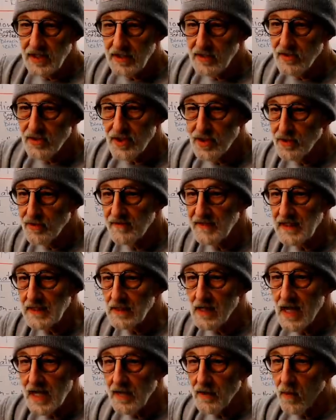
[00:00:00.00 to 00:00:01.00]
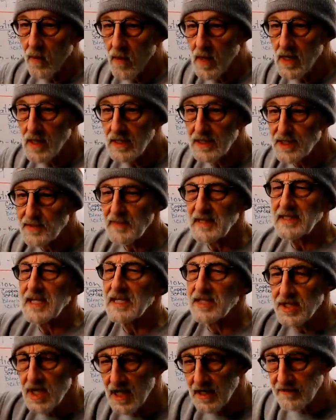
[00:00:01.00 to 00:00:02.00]
use UV light wands, but they
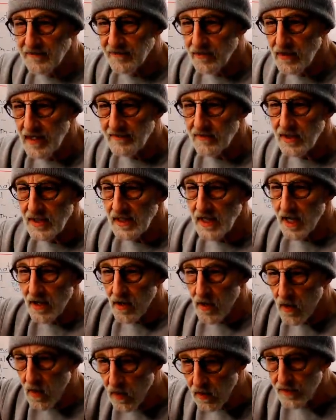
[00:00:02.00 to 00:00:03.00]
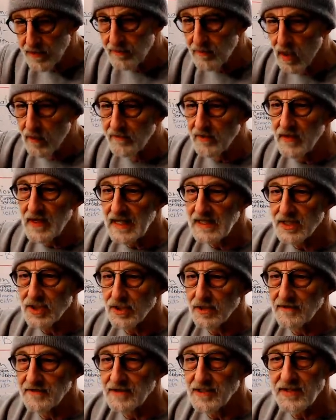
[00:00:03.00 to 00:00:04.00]
take forever. You got to hold them over that
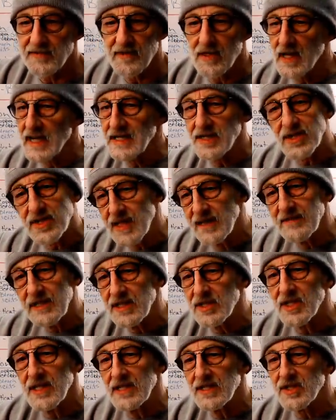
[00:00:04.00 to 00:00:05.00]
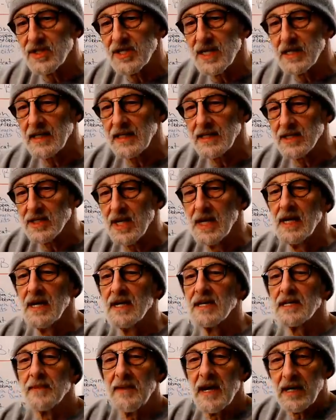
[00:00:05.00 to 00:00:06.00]
surface for like 7 to 10 seconds,
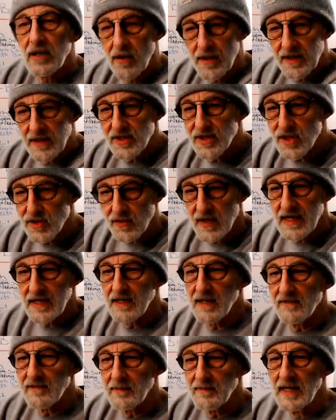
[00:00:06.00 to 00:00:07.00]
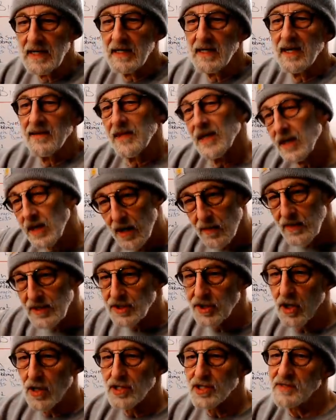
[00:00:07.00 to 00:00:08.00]
depending on the strength of them. And then you got to
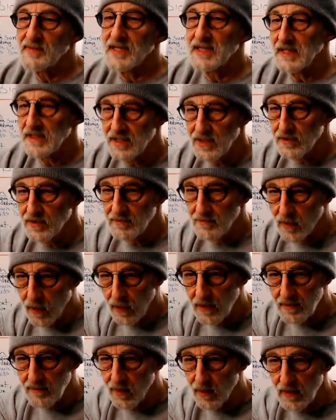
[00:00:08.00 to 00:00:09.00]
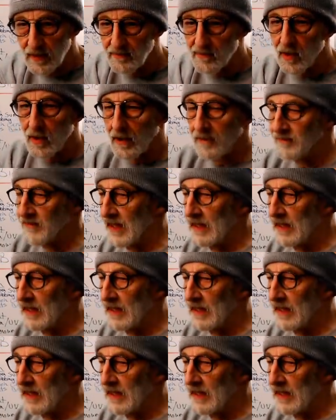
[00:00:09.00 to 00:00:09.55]
recharge them and then do it more and more and more.